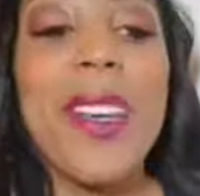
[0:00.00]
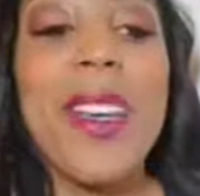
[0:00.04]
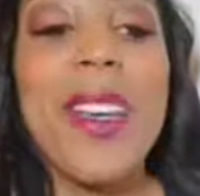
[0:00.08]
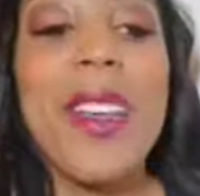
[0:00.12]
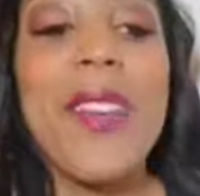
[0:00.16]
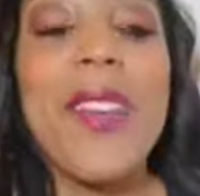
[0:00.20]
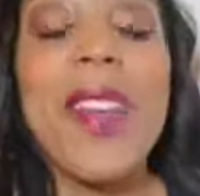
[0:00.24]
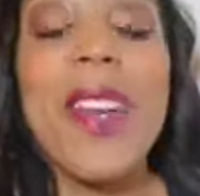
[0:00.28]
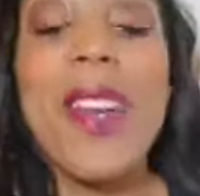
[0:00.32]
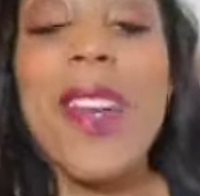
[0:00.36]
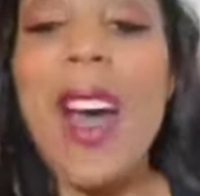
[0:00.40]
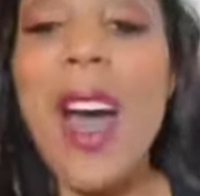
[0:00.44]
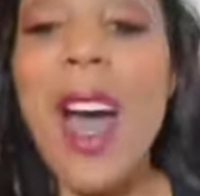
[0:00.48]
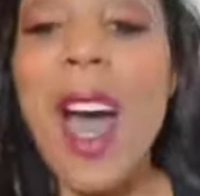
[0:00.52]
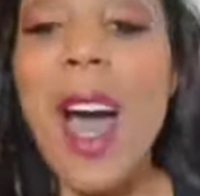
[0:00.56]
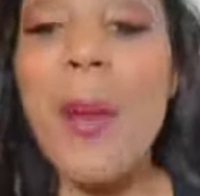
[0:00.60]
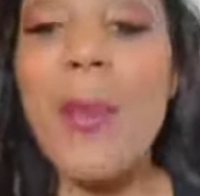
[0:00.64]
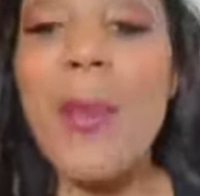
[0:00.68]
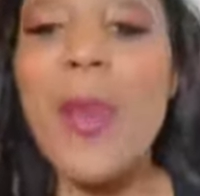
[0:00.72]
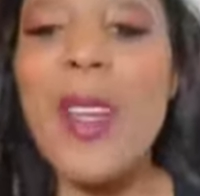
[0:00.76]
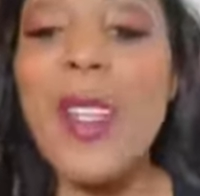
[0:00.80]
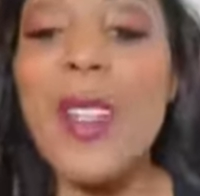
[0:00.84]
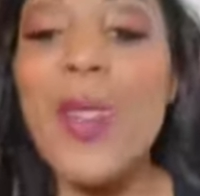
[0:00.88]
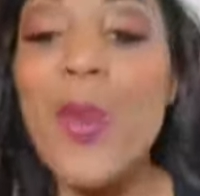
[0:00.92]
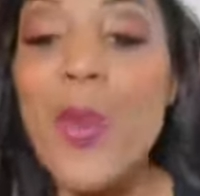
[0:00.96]
in the
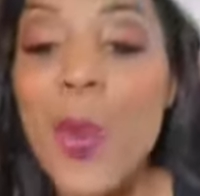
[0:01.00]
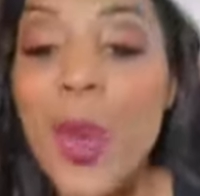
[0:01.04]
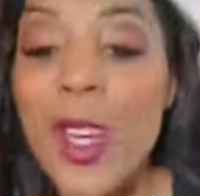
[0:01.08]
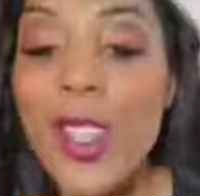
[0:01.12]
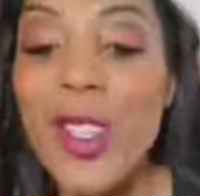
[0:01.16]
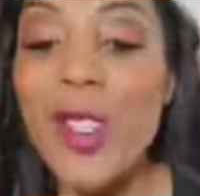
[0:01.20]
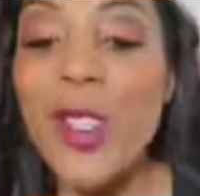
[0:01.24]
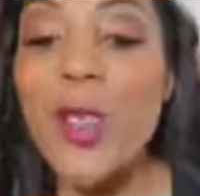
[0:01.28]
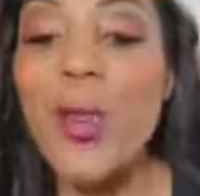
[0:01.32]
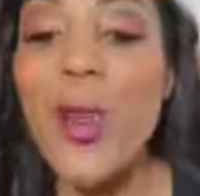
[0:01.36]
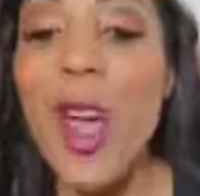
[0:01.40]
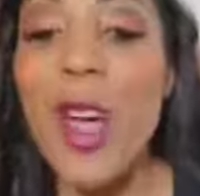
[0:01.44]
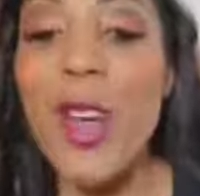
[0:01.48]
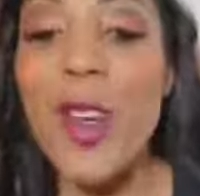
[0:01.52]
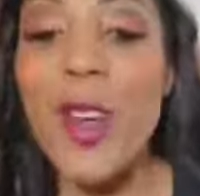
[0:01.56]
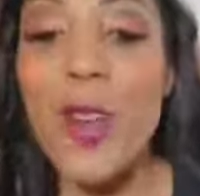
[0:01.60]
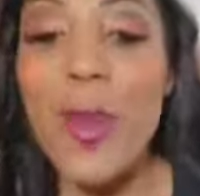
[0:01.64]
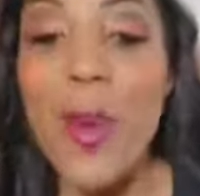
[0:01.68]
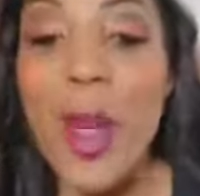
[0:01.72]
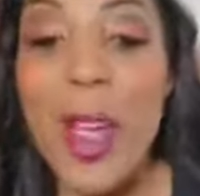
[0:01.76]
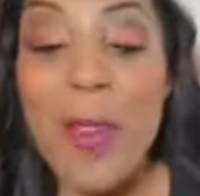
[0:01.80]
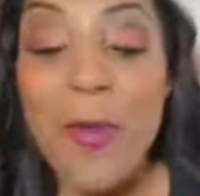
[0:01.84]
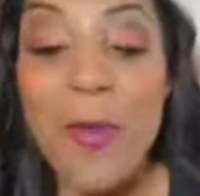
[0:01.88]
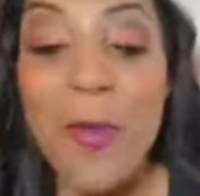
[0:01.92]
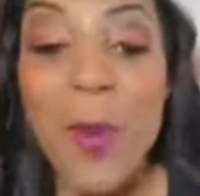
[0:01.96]
comments what you are
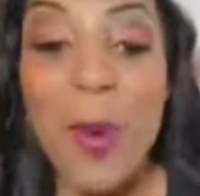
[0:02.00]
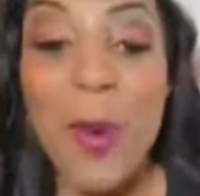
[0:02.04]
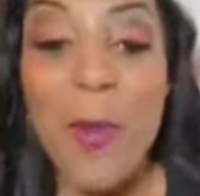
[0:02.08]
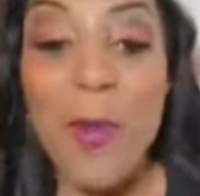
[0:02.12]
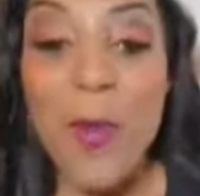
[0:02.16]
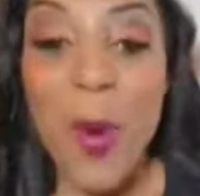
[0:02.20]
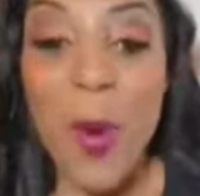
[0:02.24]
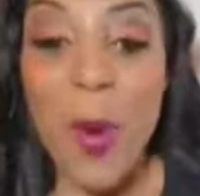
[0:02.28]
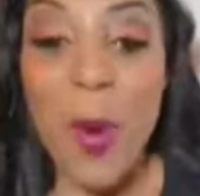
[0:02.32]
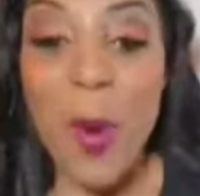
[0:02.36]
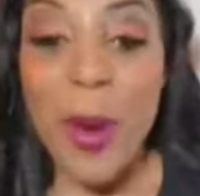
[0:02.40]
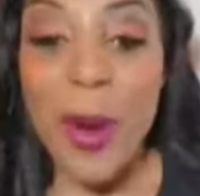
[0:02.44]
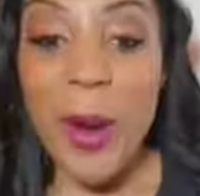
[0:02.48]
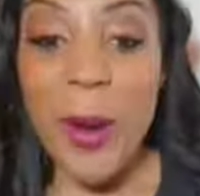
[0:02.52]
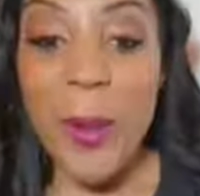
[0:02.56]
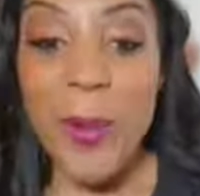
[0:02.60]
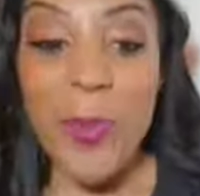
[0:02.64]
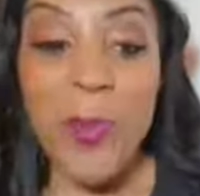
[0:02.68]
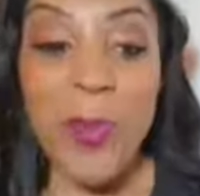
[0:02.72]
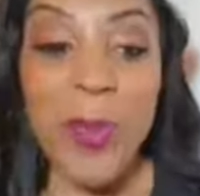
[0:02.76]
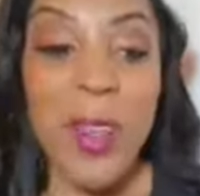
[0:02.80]
grateful for.